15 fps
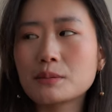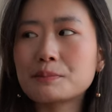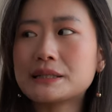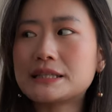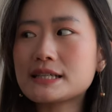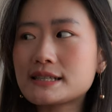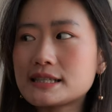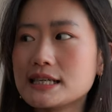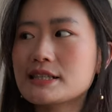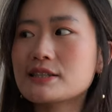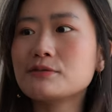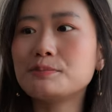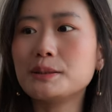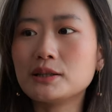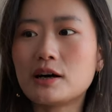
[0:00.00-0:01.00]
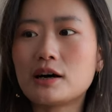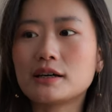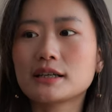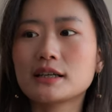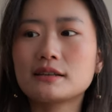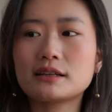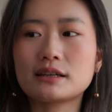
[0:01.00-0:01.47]
But the sense of
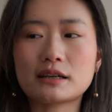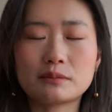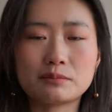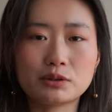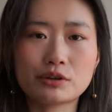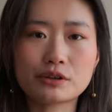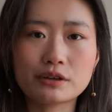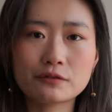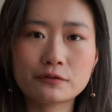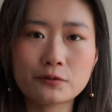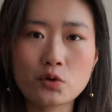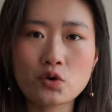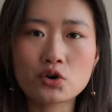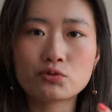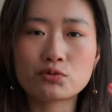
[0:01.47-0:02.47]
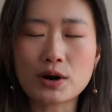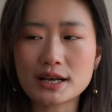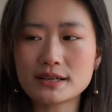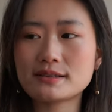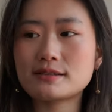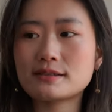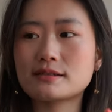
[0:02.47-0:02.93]
belonging that I'm looking for
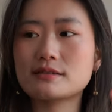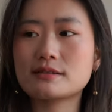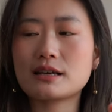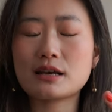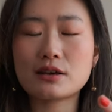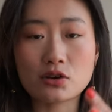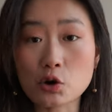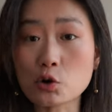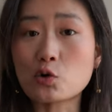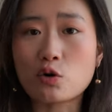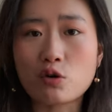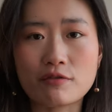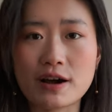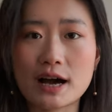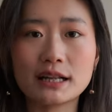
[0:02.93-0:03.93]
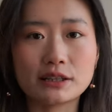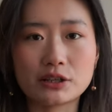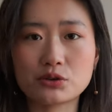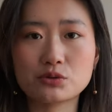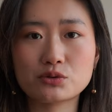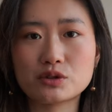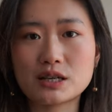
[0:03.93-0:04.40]
rests in core
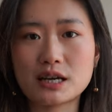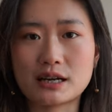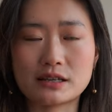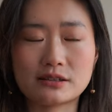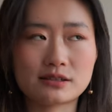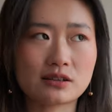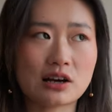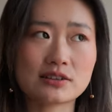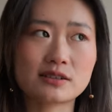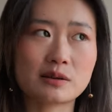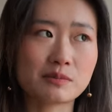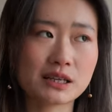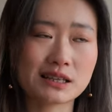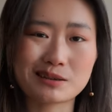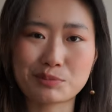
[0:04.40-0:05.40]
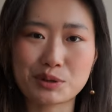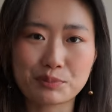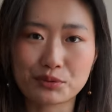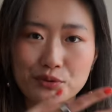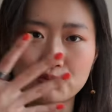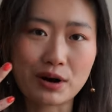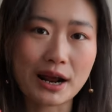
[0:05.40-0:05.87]
values, and it's not something that
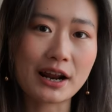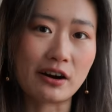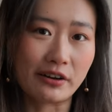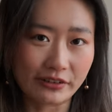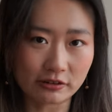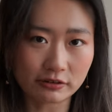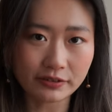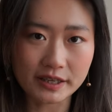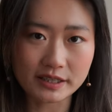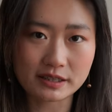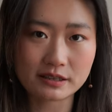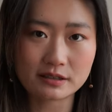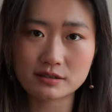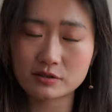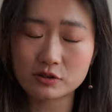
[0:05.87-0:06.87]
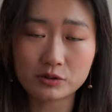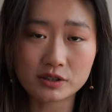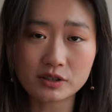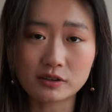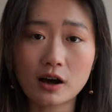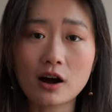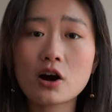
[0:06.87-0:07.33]
people write on their faces. So
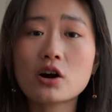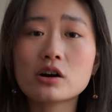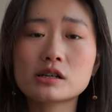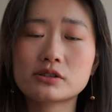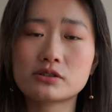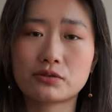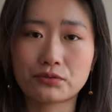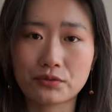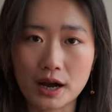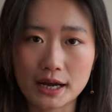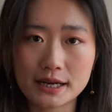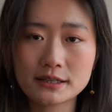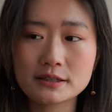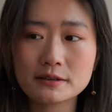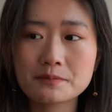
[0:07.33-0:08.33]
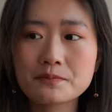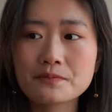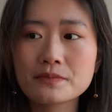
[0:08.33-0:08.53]
it's a lot harder to find.